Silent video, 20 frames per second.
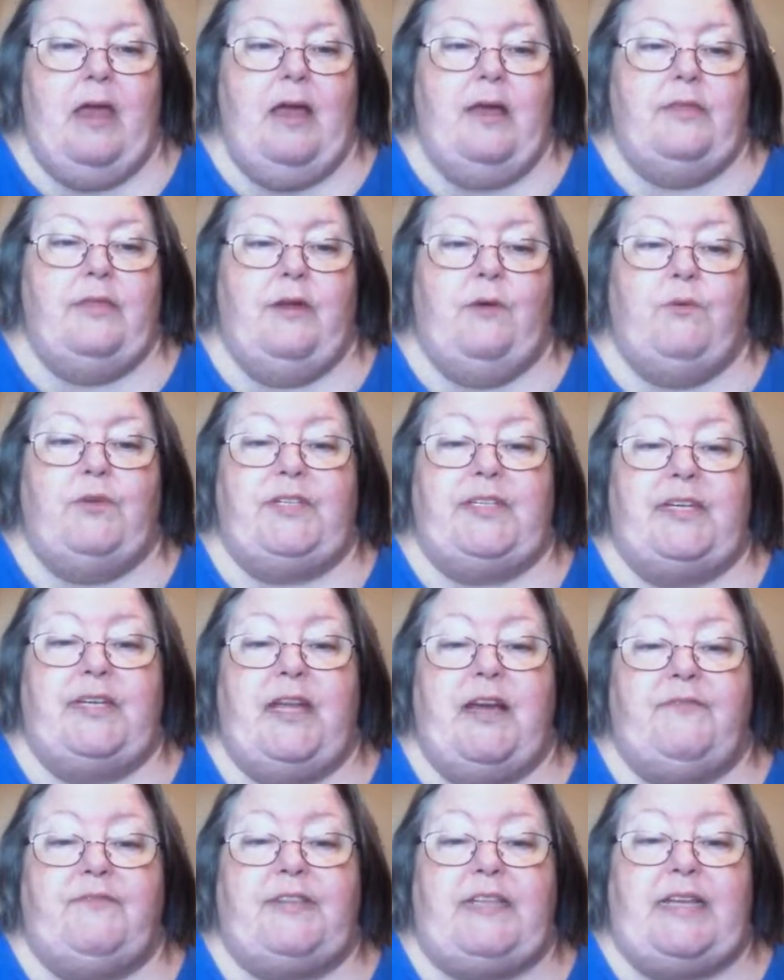There was
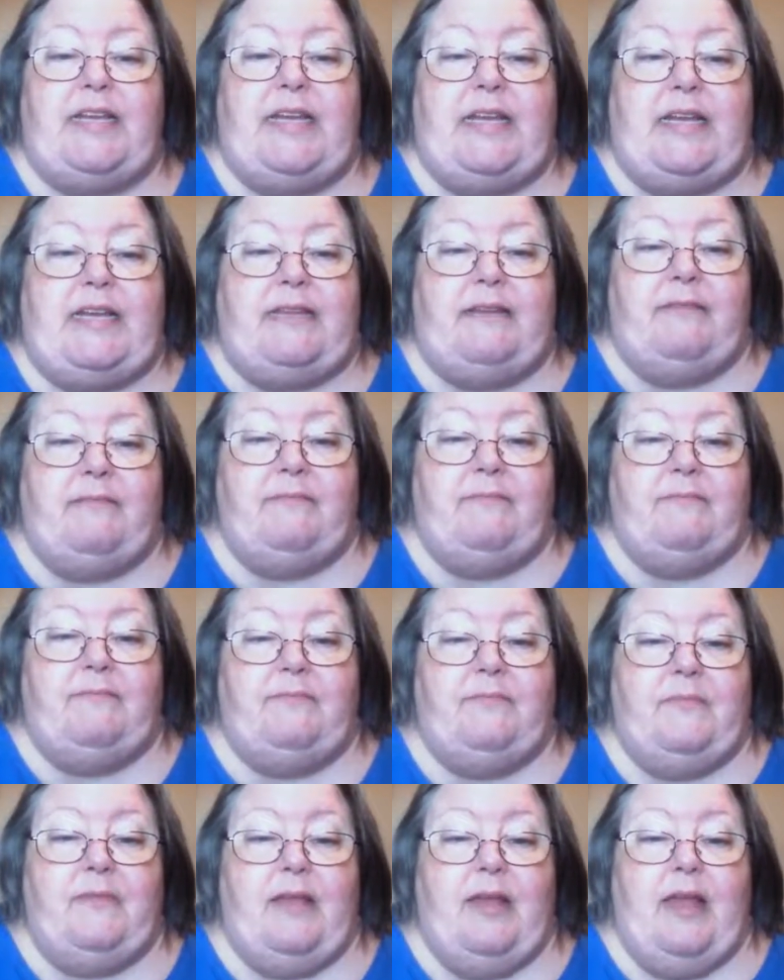enough to eat,
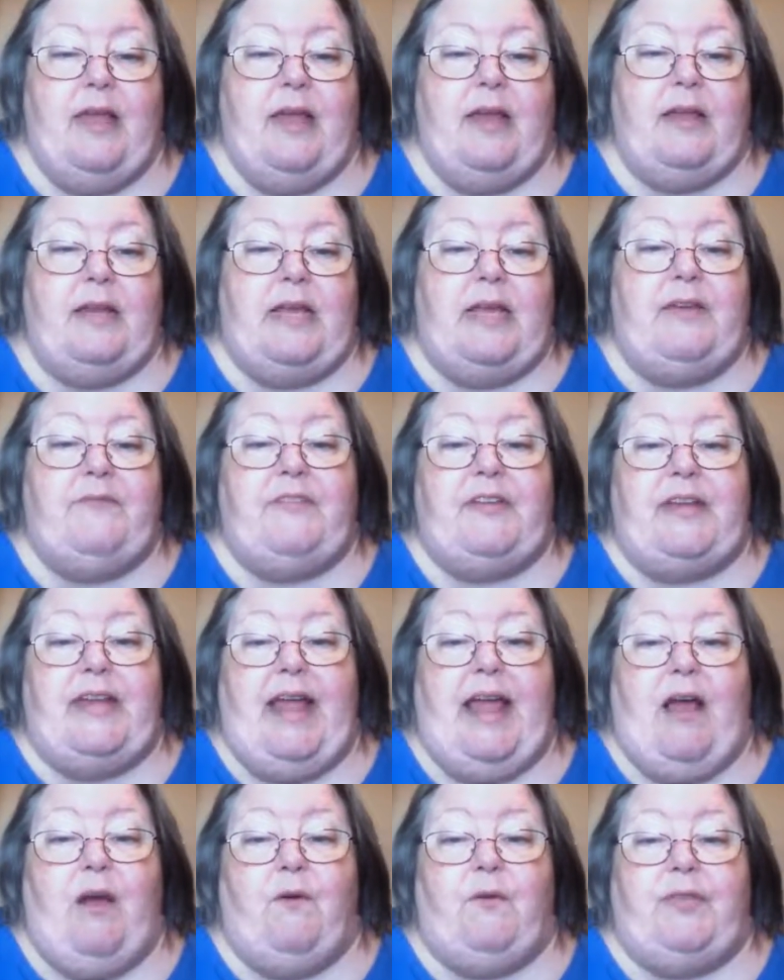even
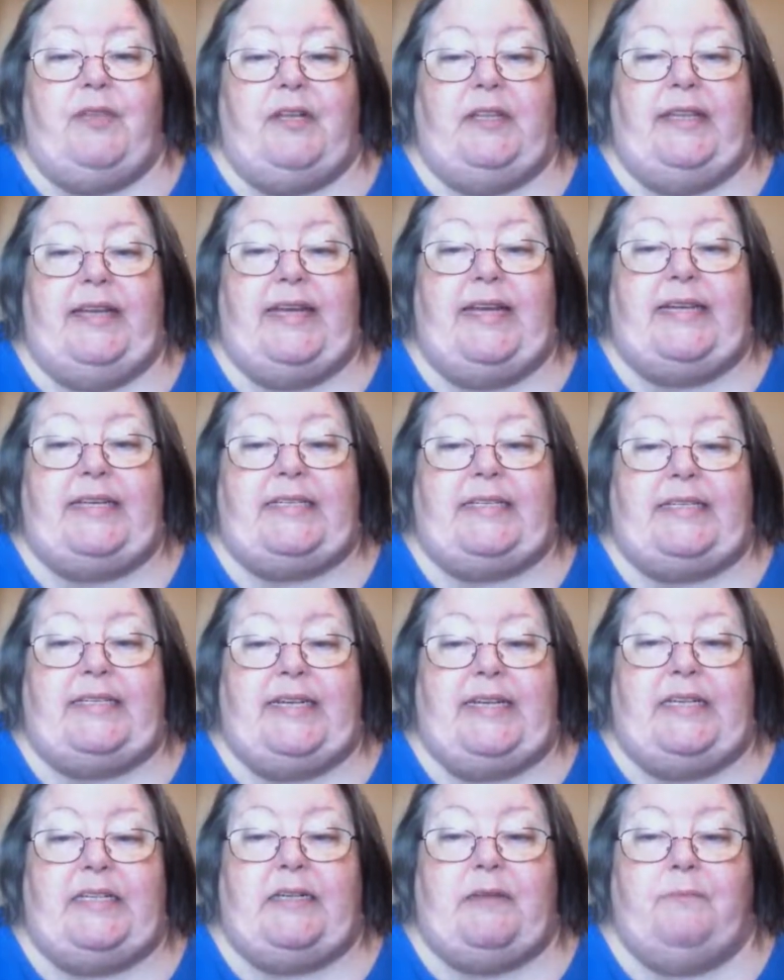now in the leanest
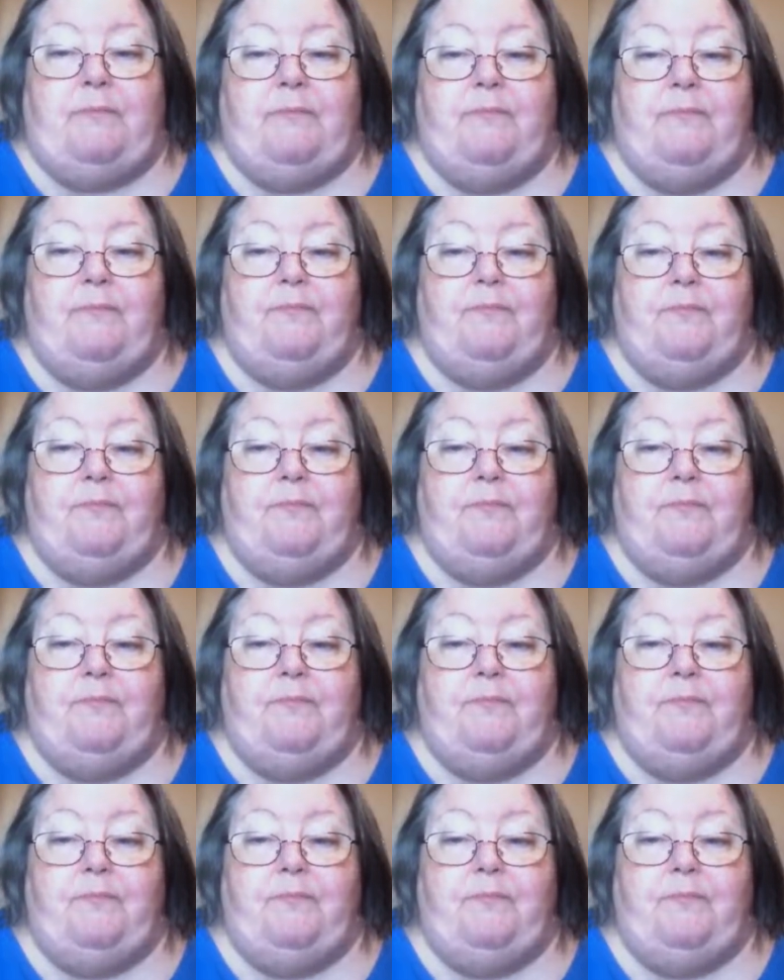season,